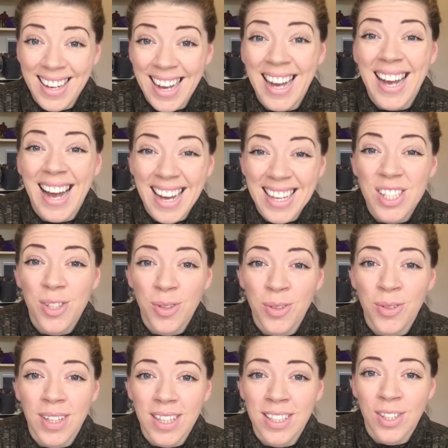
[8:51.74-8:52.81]
had
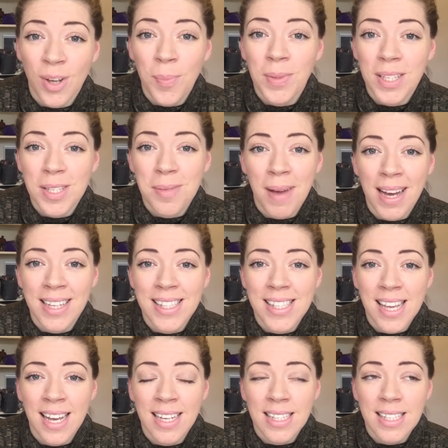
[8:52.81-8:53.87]
to adopt this
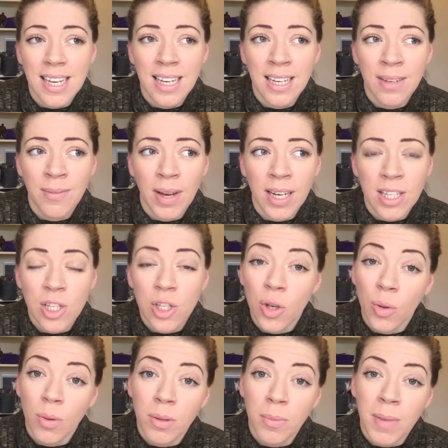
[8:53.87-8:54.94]
mindset, and it's
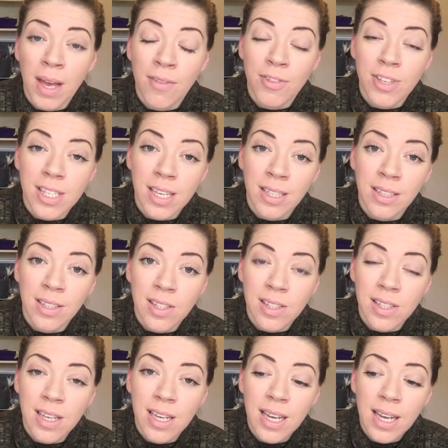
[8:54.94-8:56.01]
stuck with me ever
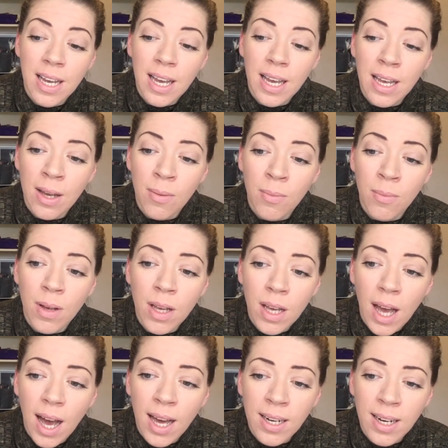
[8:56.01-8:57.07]
since. And
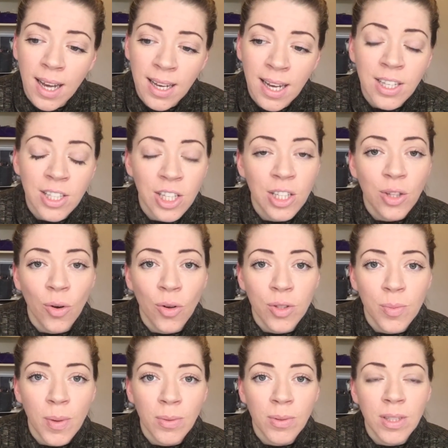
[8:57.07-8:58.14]
I actually thought
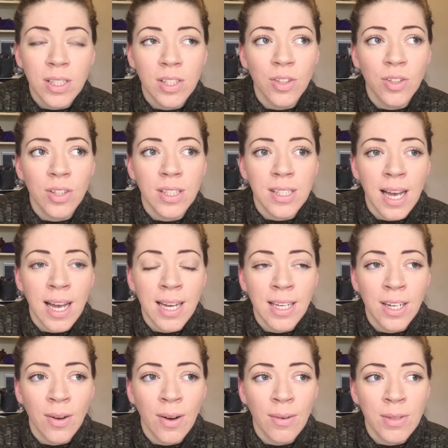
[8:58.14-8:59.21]
about this the other day.
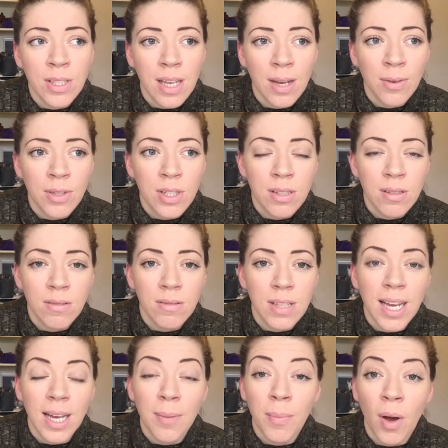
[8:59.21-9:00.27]
I was
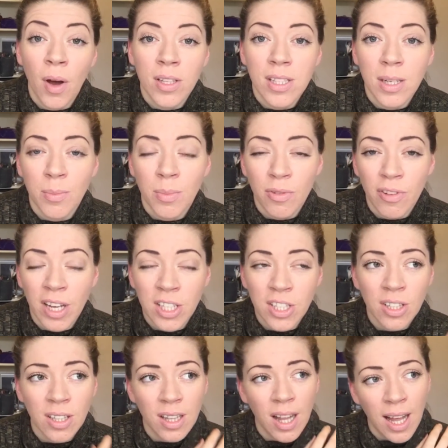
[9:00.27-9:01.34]
taking part in a
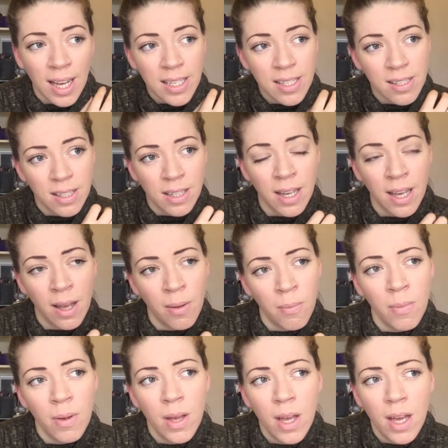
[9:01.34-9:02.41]
professional class, and
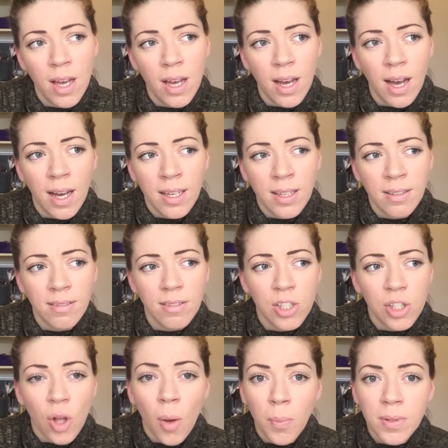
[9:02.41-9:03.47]
I
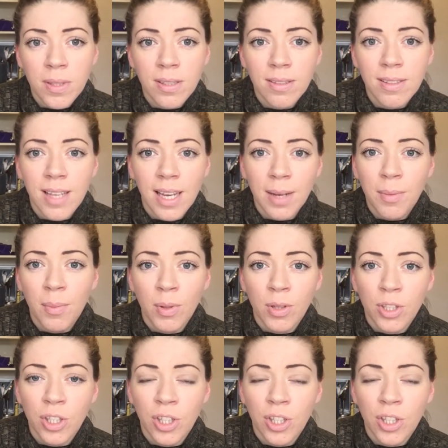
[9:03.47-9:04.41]
stopped to take my blood